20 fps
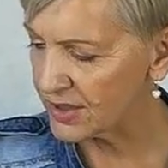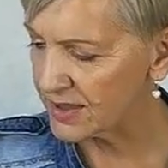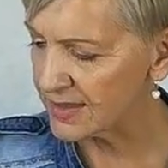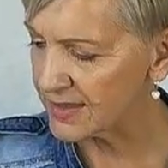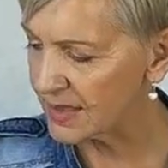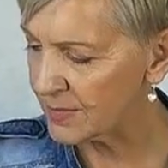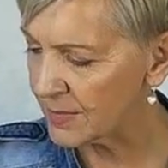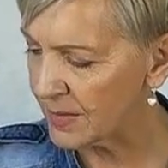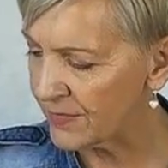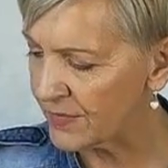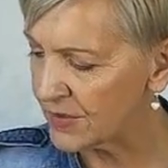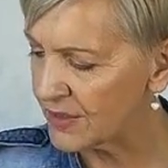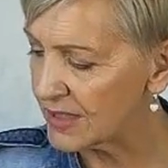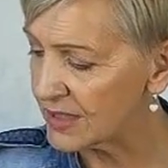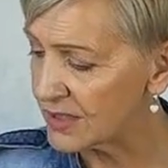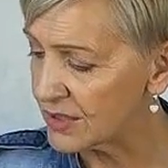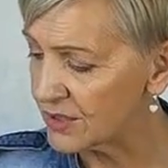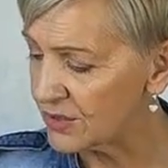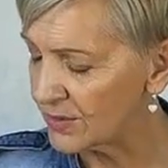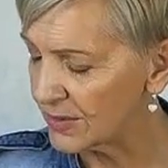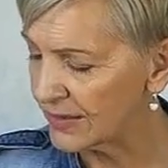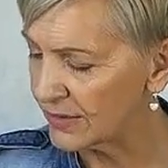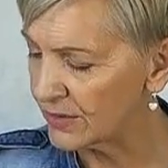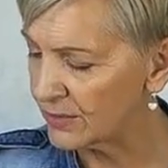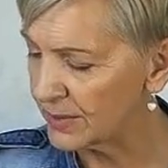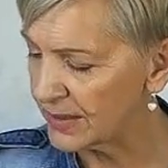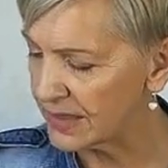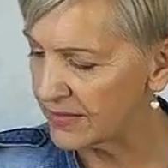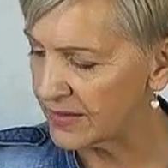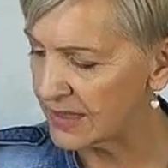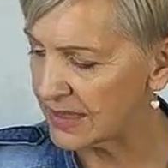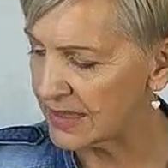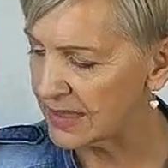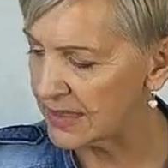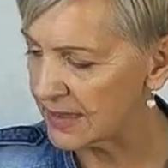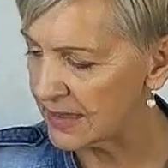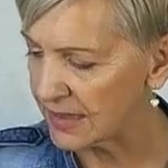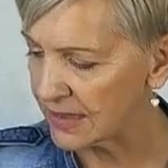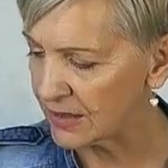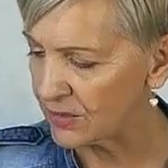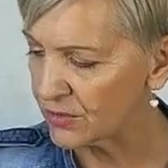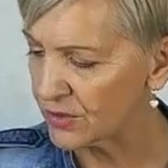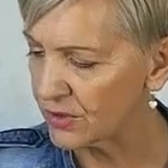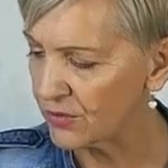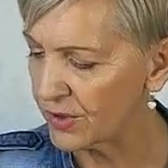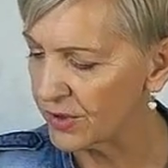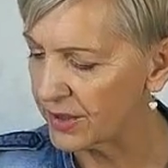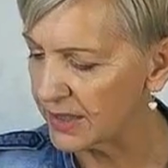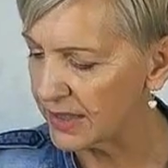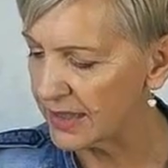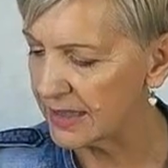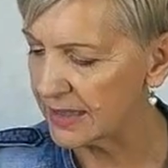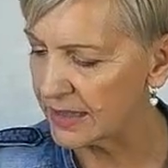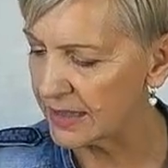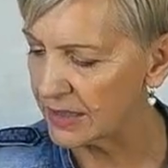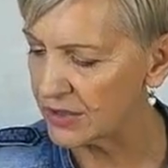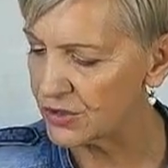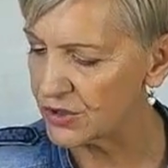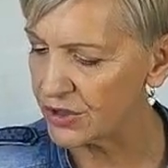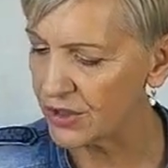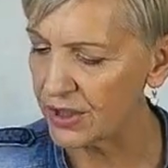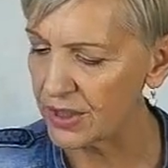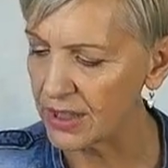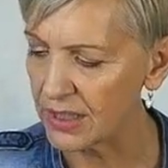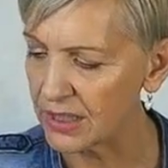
And some of you need to do a little bit of healing, or you're on a healing journey,